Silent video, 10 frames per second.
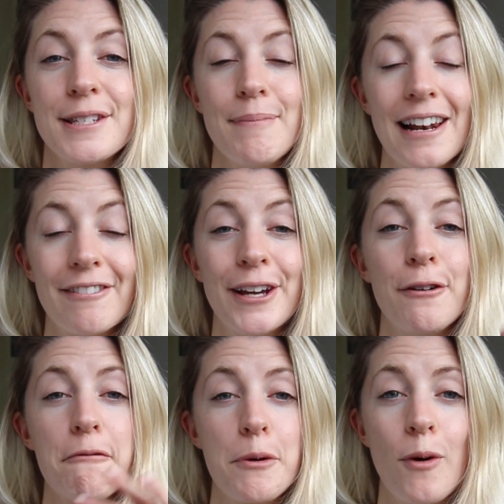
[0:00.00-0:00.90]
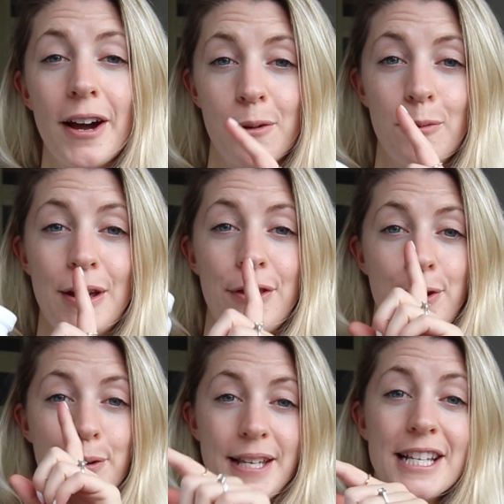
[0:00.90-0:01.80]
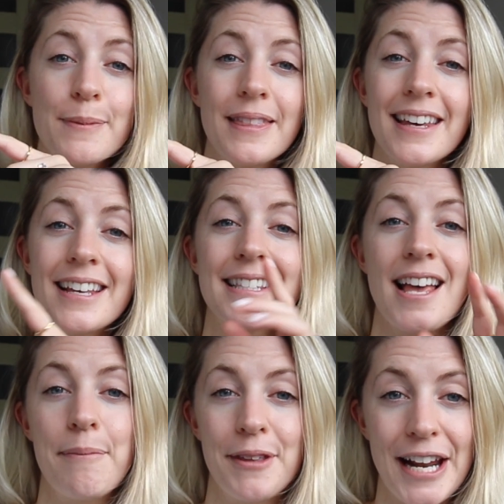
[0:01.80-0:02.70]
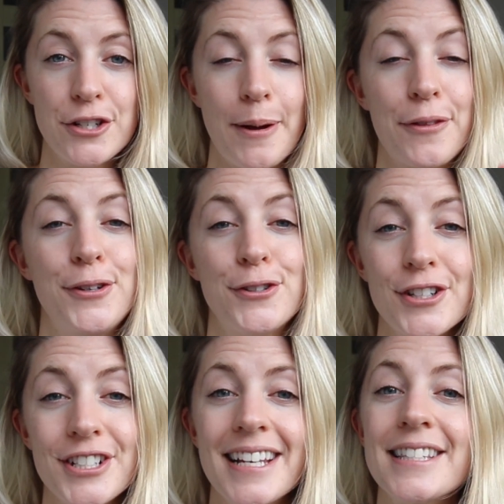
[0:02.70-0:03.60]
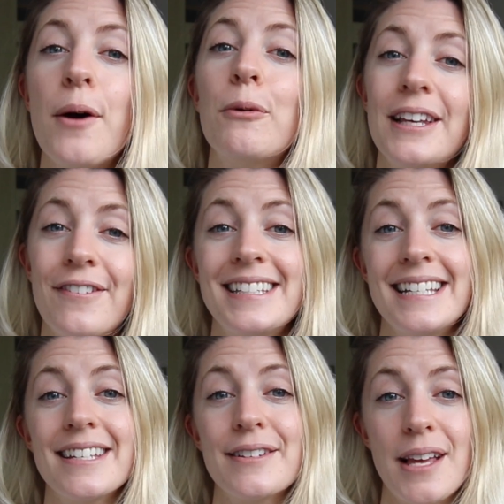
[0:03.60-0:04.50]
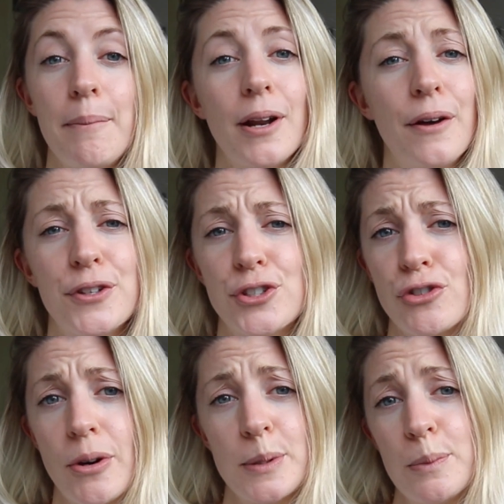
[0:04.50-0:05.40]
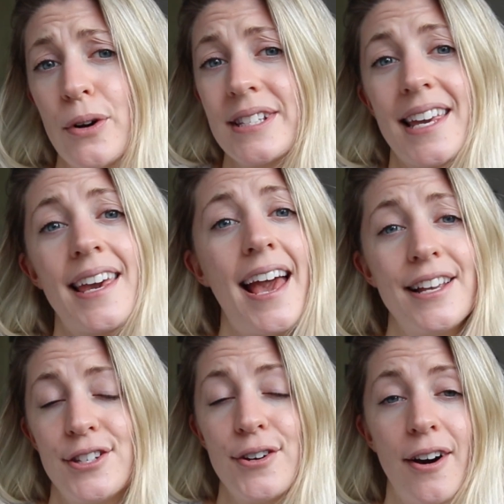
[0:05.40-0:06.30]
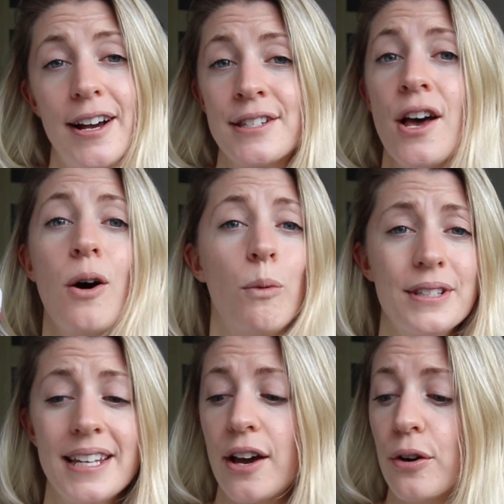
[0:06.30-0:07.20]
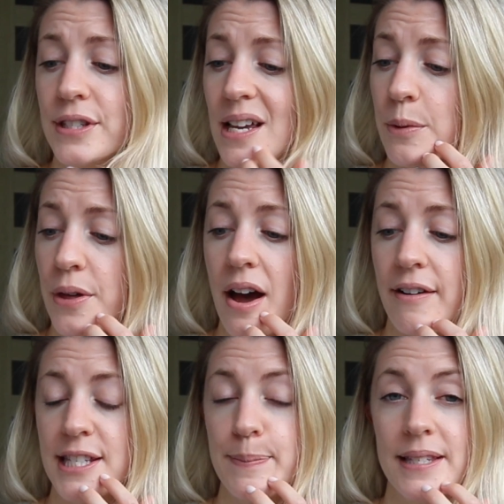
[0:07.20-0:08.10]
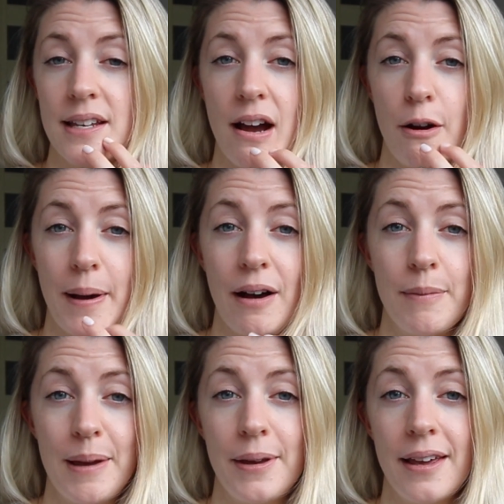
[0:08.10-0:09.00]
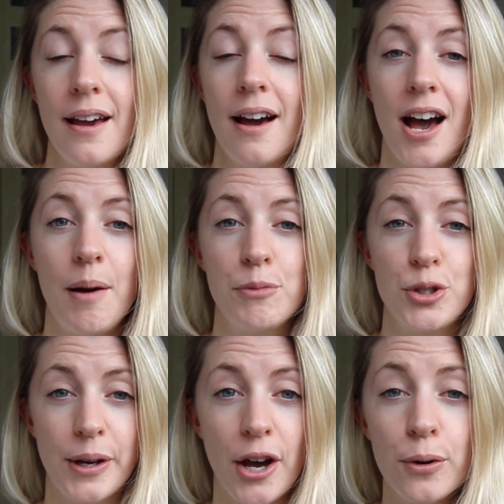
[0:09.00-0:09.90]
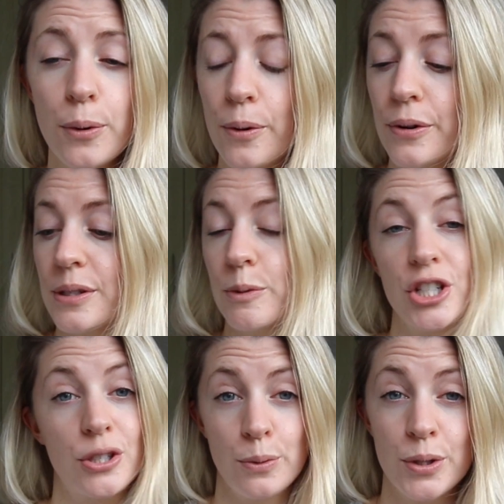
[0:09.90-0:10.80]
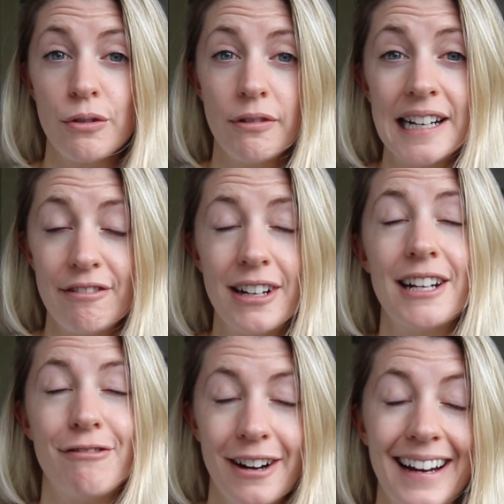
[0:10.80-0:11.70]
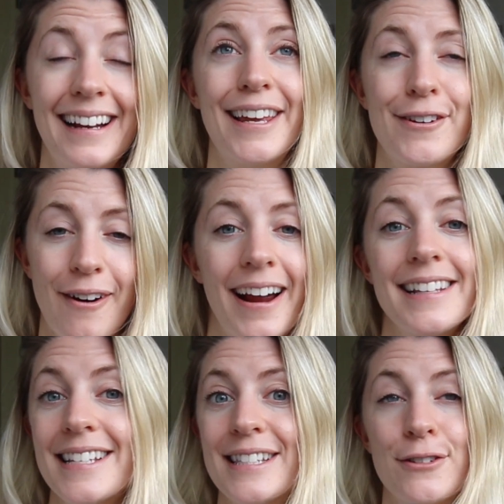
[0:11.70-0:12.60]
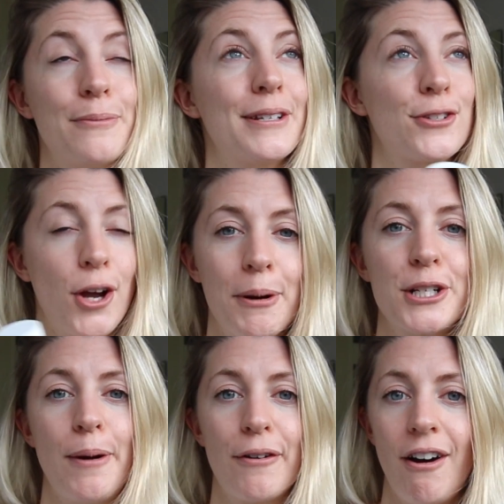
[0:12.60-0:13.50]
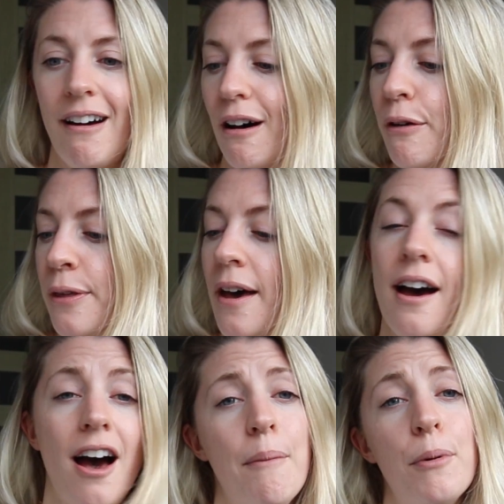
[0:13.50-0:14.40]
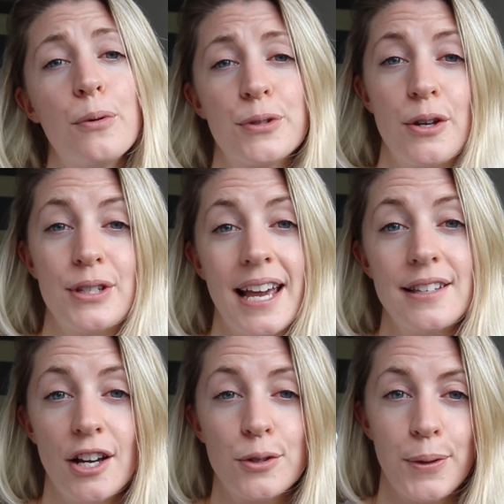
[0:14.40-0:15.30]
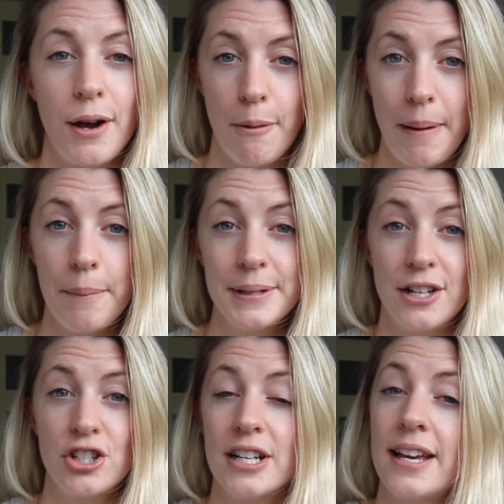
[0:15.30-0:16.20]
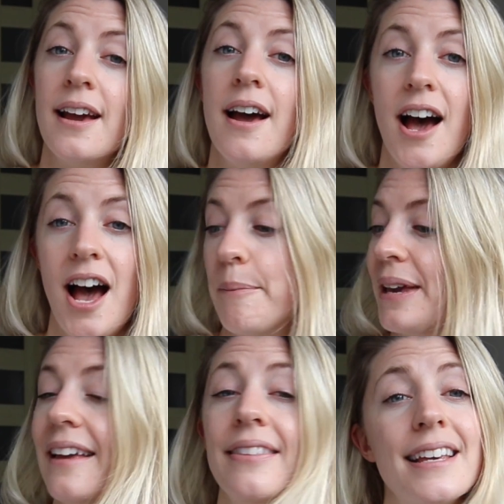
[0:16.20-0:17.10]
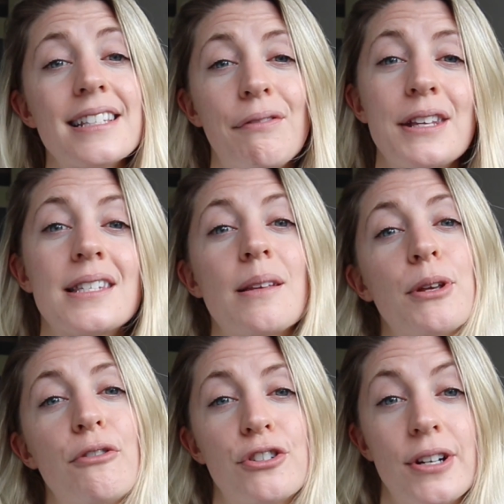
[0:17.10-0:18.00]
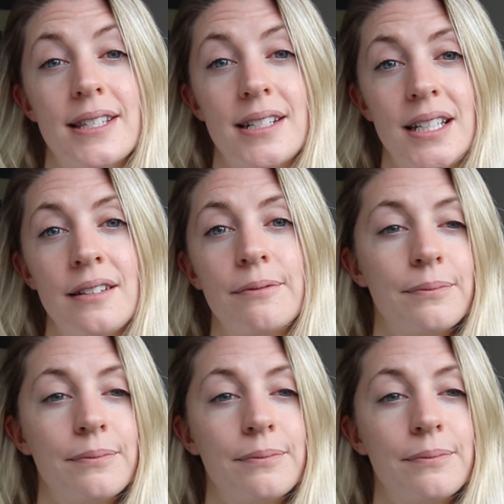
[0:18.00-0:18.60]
So Mallory, who I've been working with, who sends me these, the naturopathic nutritionist, I will leave her details down below in the description box in case you guys want to get in contact with her and speak to her about maybe doing her course, which is also really, really, really great. It's taught me so much about gut health, but also to get in touch with her about potentially getting these if this is something you're interested in.